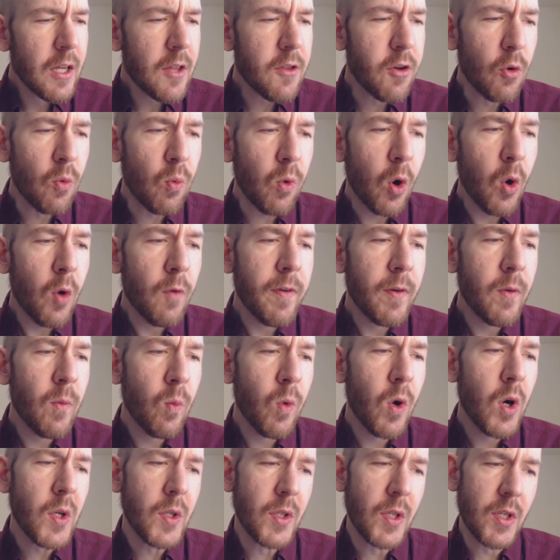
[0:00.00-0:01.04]
Through
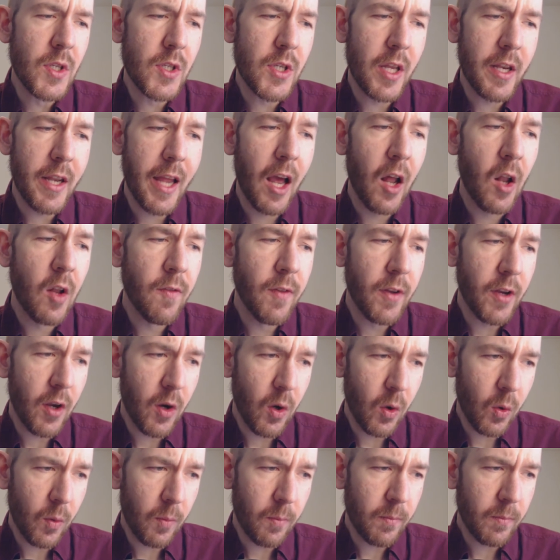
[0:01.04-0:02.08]
woven woods and elven
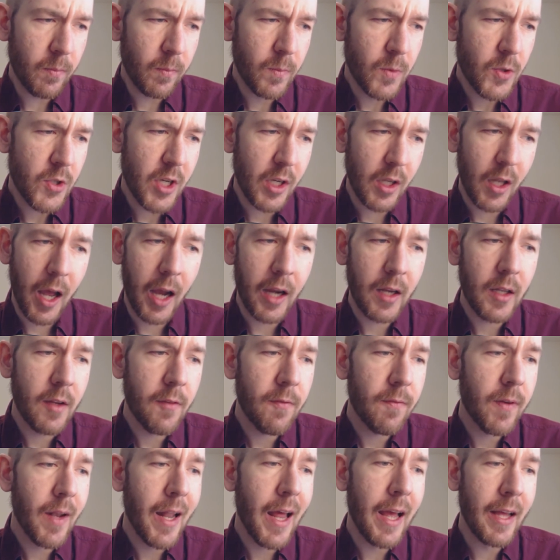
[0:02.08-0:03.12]
home, she
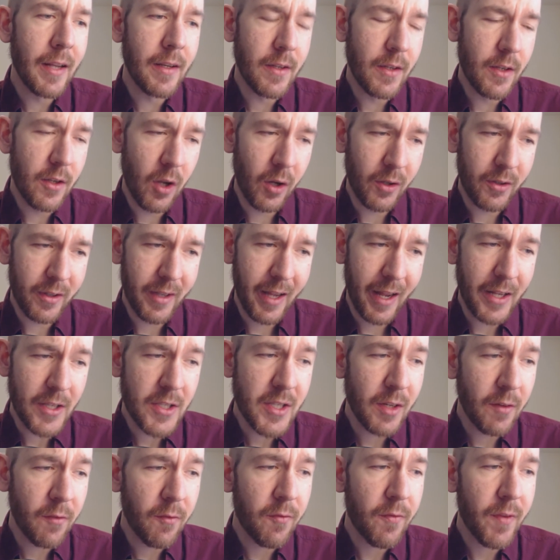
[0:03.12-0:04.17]
lightly fled on
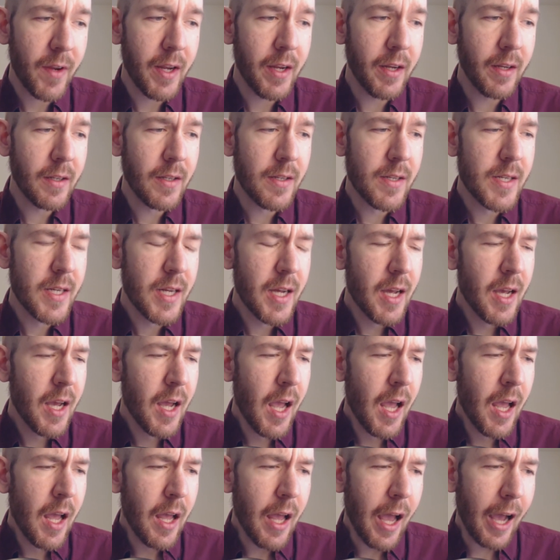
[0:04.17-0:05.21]
dancing feet,
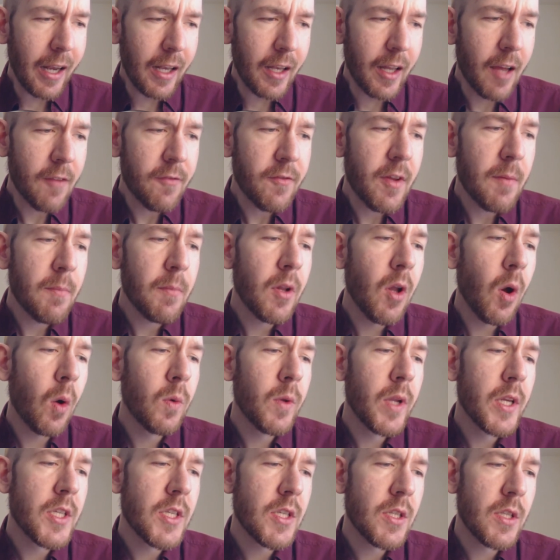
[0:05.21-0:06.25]
and left him lonely